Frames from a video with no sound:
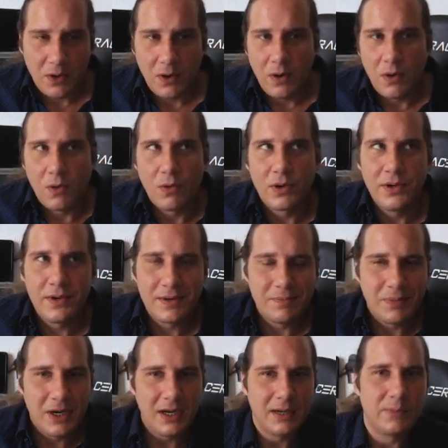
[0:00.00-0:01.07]
Or you can
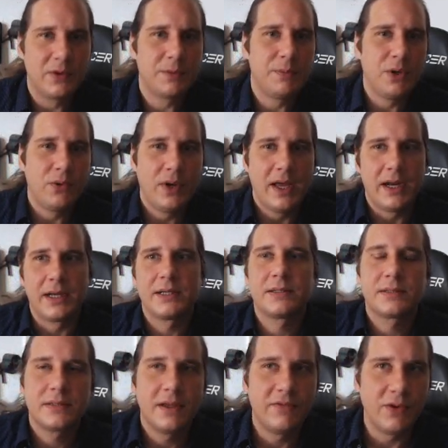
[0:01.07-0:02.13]
buy them with Poetics.
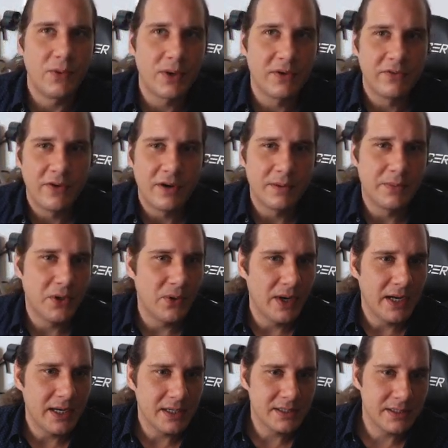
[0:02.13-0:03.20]
If you want to farm
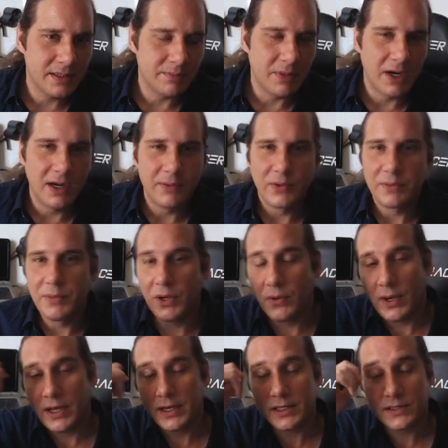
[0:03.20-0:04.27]
Poetics and buy them with
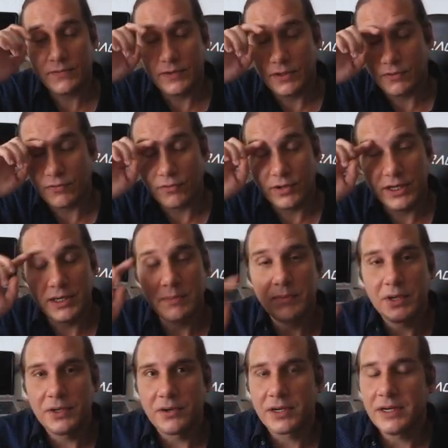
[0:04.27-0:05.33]
Poetics, feel free, but
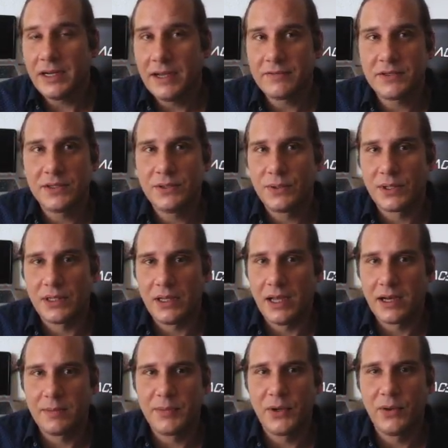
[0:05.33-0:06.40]
you're going to have to do a lot
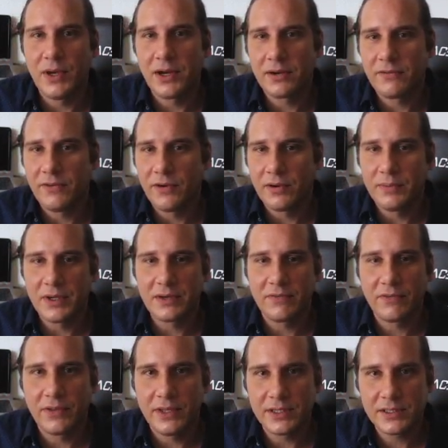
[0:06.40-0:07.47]
of Poetic farming for
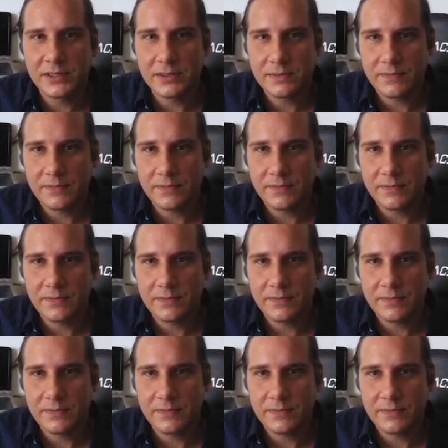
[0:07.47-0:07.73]
this